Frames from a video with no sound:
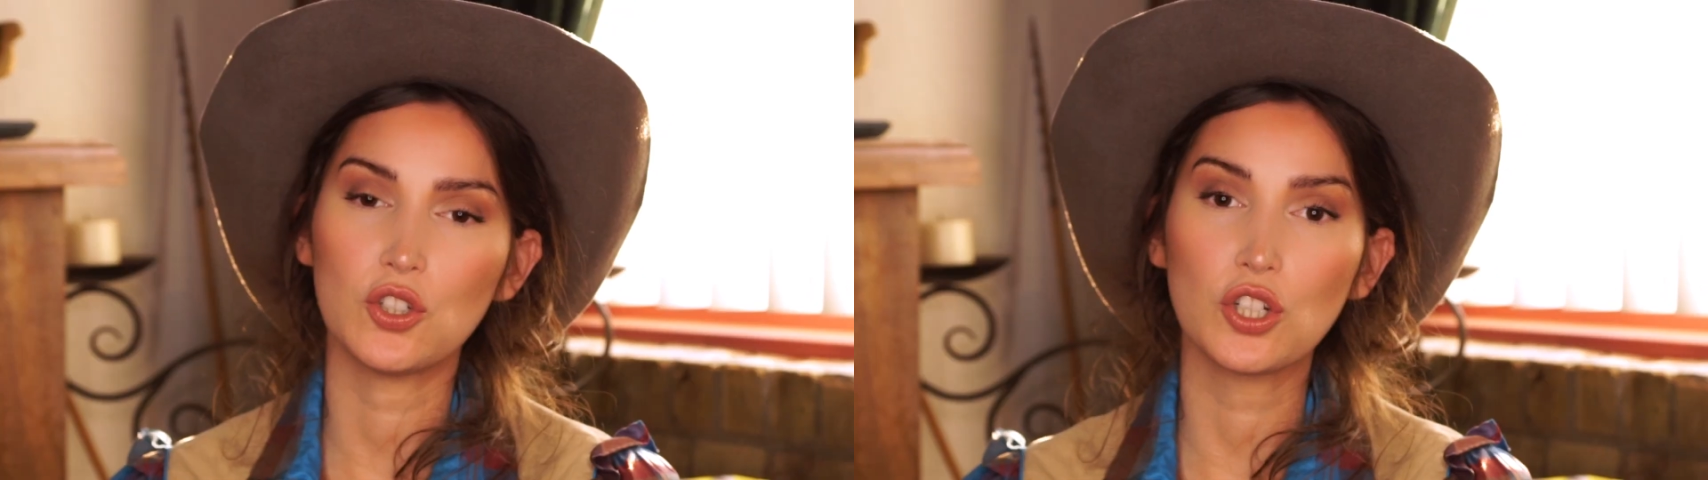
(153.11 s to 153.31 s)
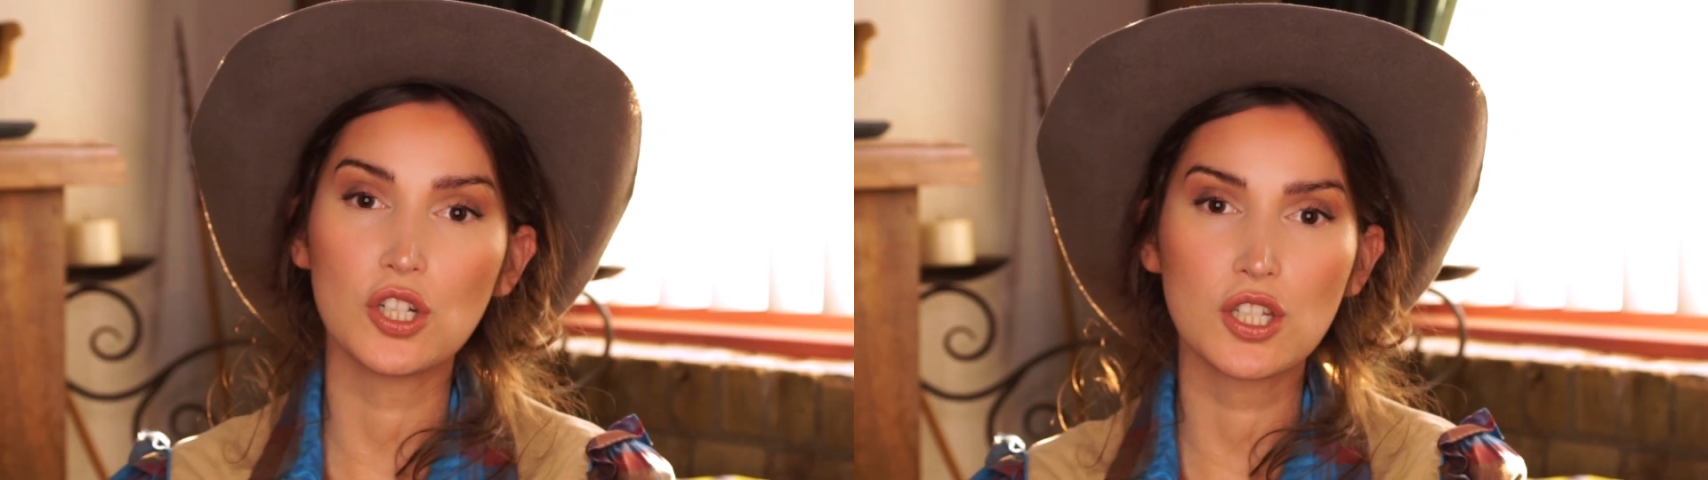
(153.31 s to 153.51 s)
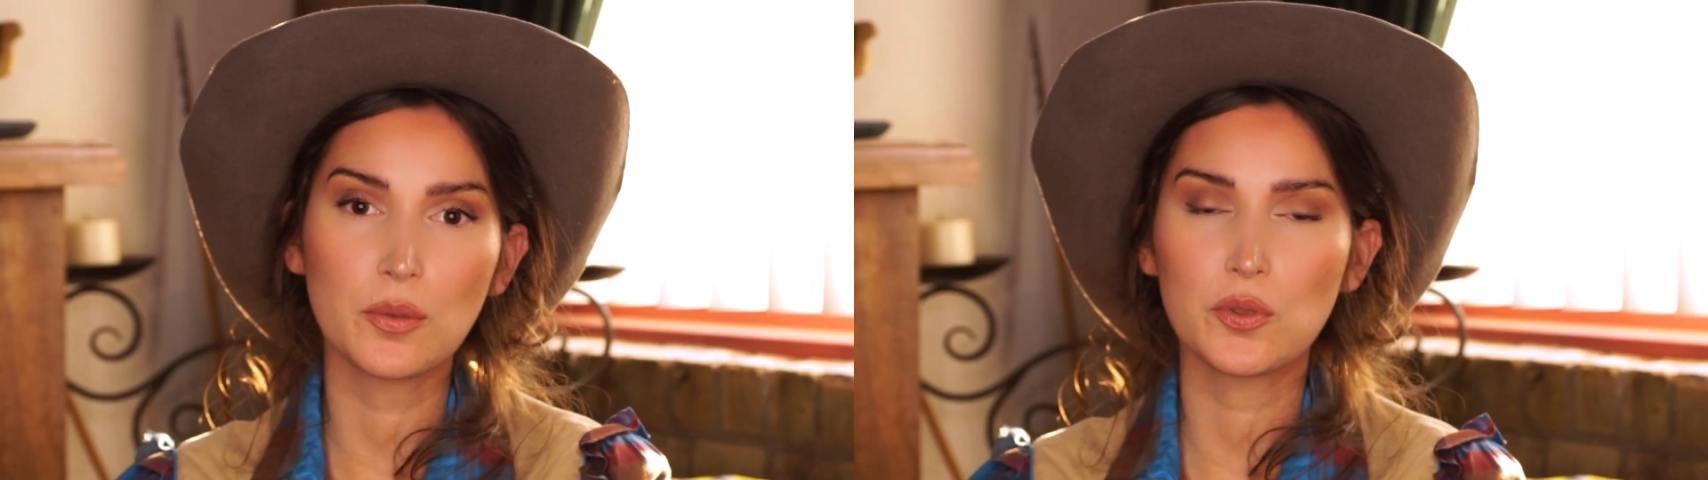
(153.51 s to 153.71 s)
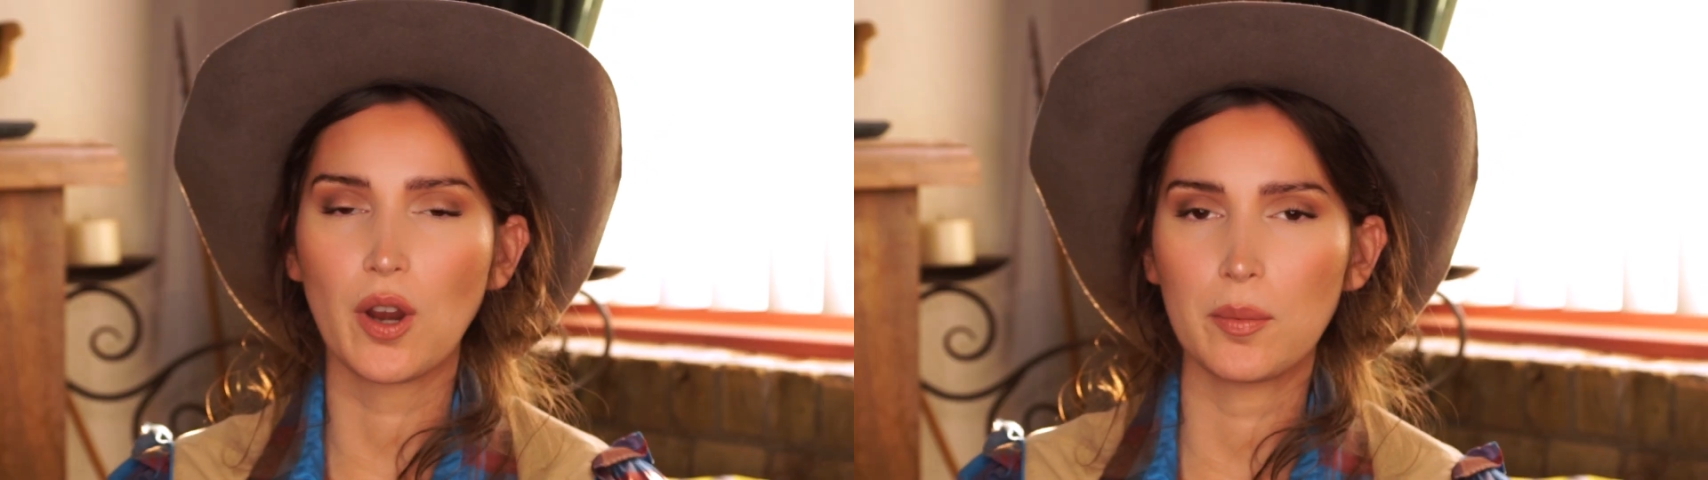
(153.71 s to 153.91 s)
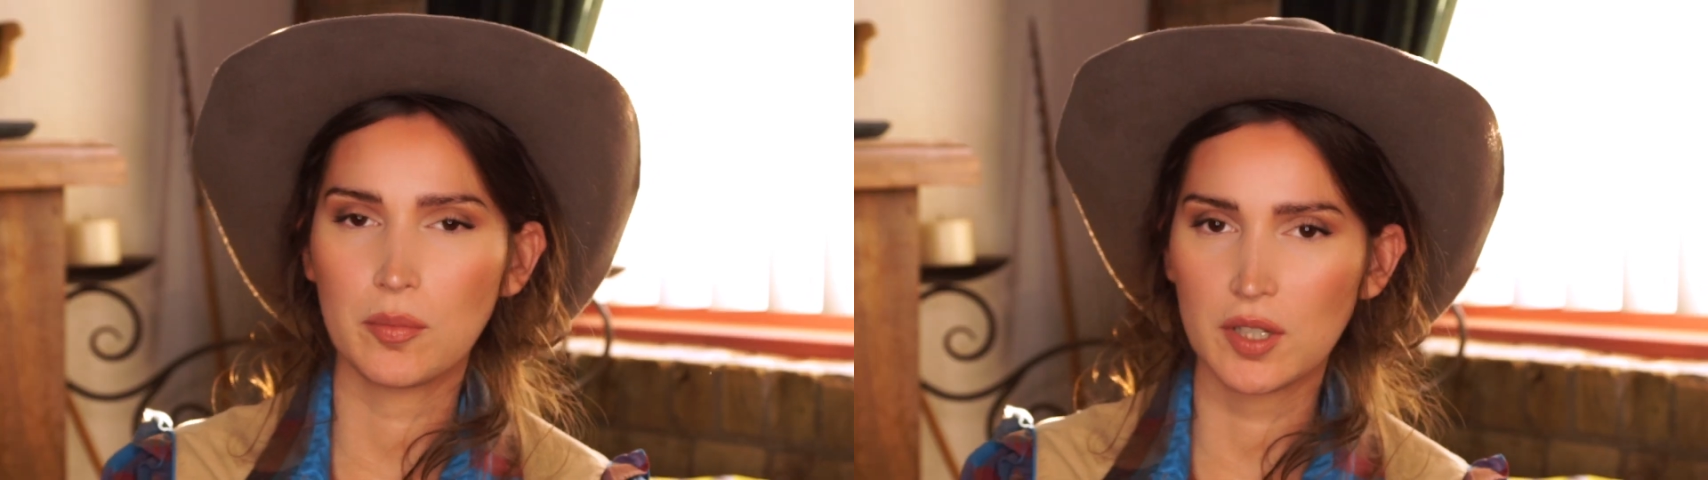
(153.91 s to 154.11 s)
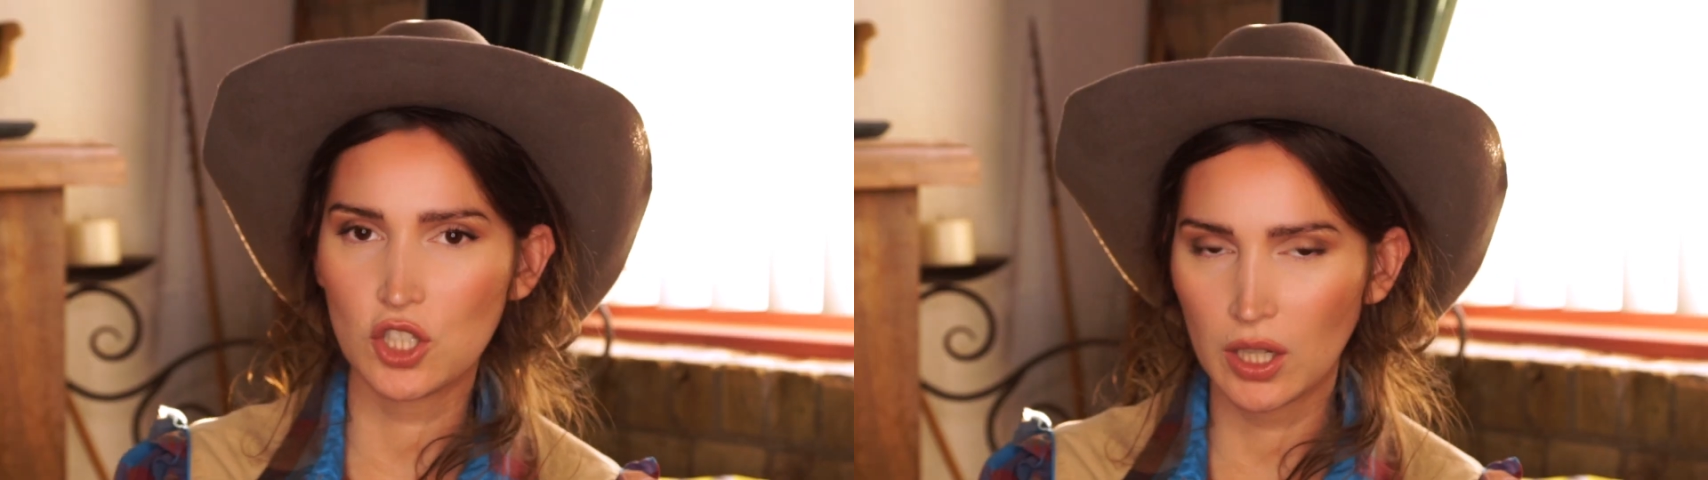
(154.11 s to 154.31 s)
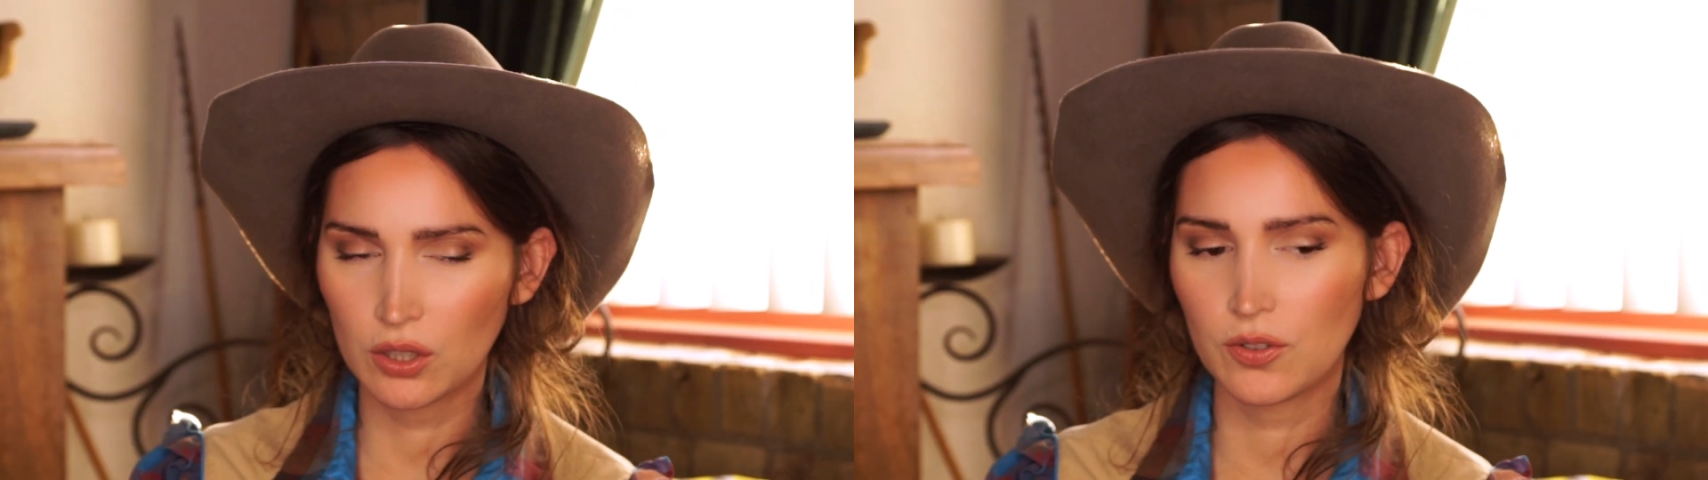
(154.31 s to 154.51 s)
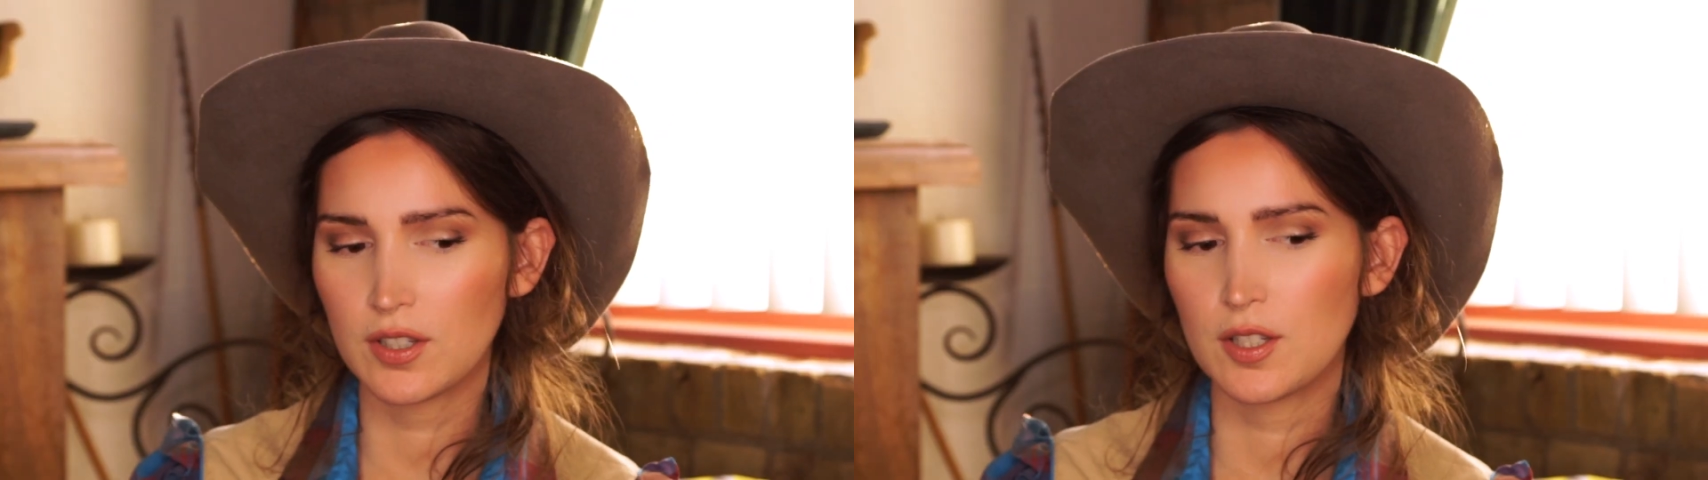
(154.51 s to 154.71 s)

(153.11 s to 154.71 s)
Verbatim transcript: Make sure to subscribe to my channel,